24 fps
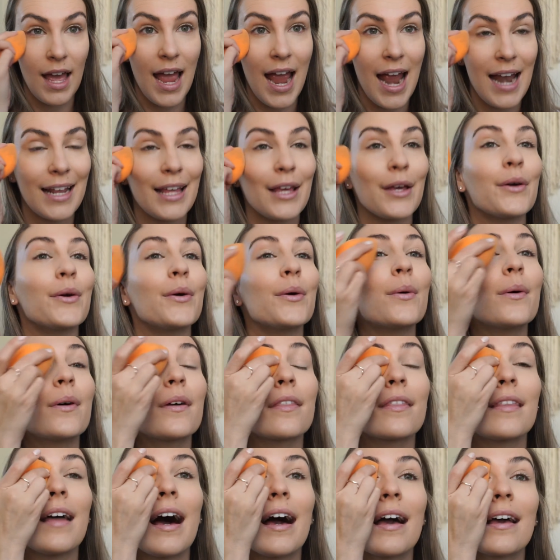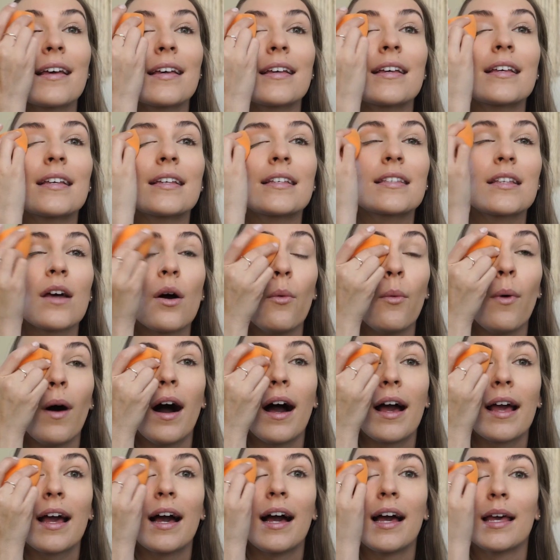anywho, that is
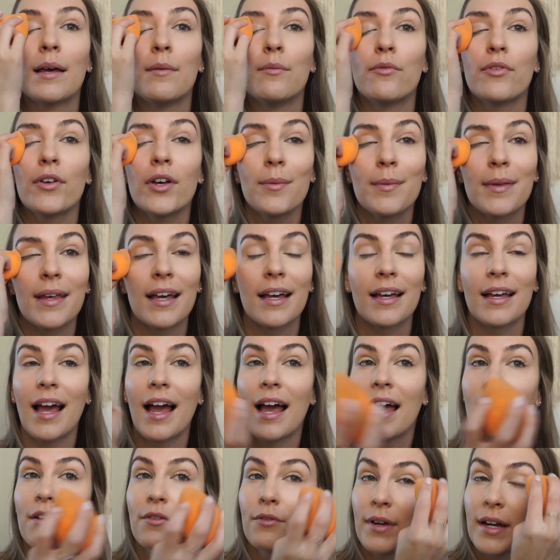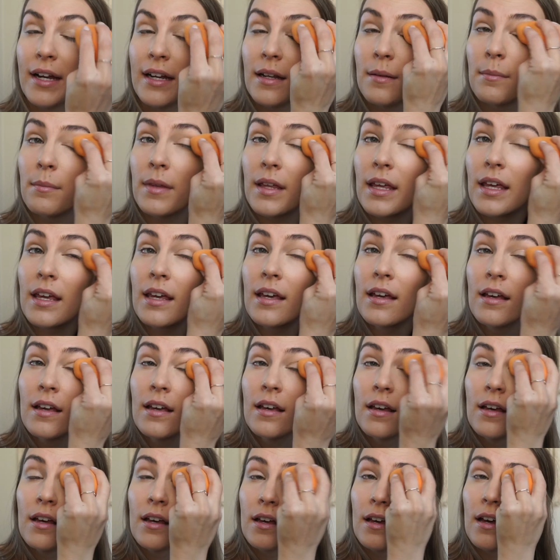why I am filming again randomly.
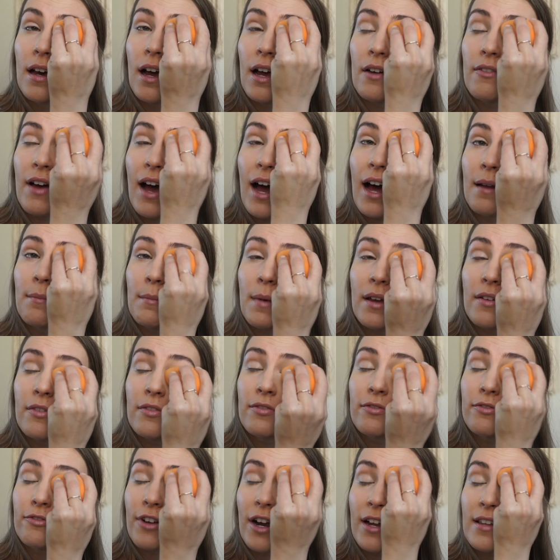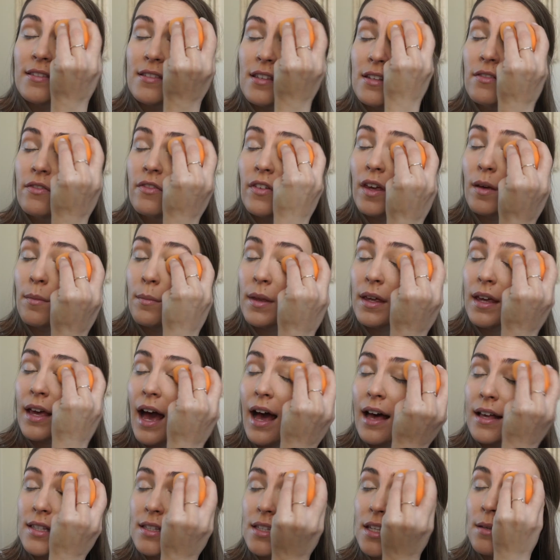I've had my friends and family
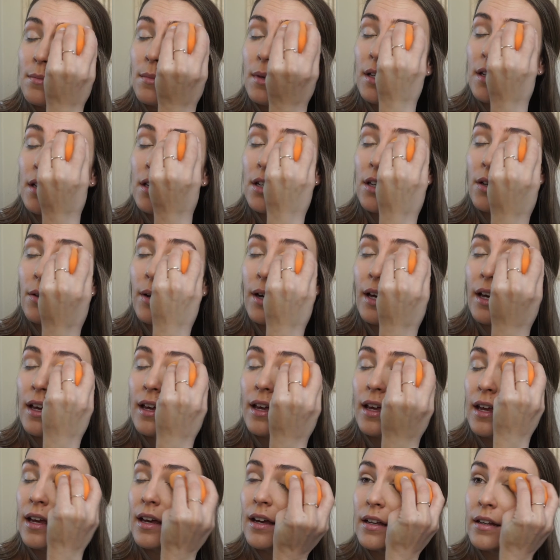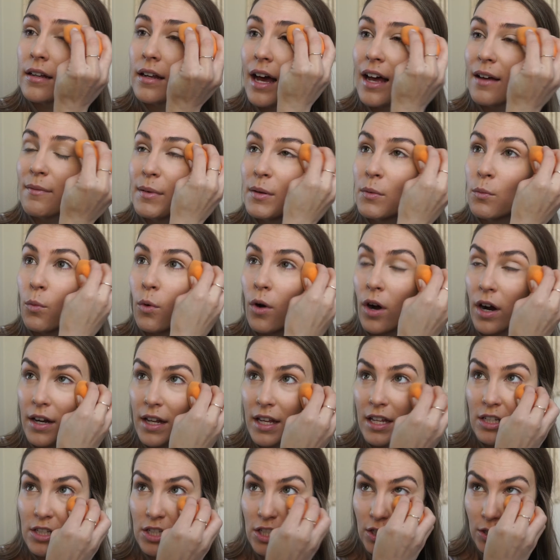asking me to do it and I've been
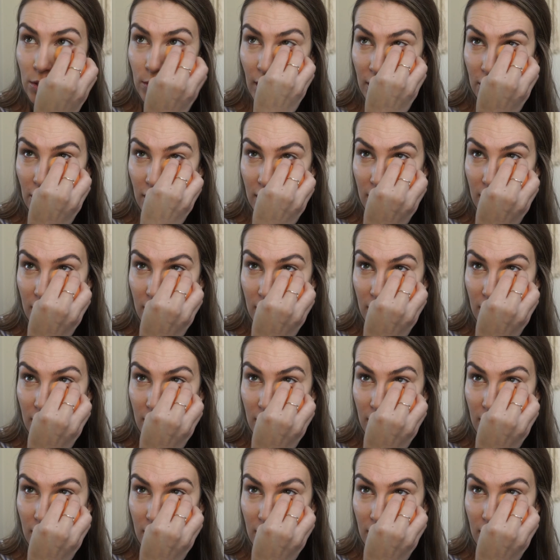wanting to.